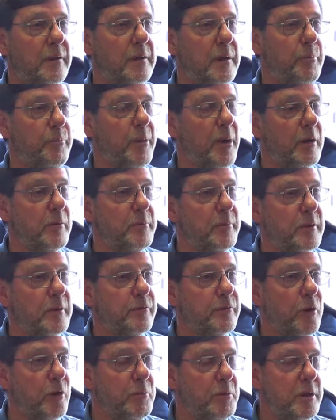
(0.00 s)
Department
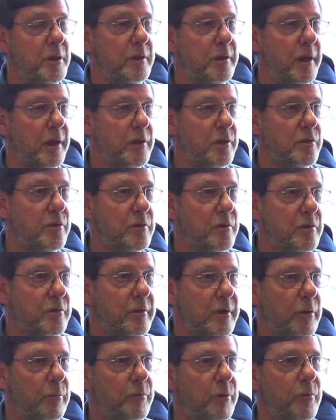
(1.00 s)
of
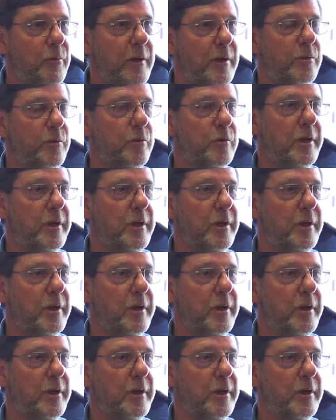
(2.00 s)
Communications, then we went to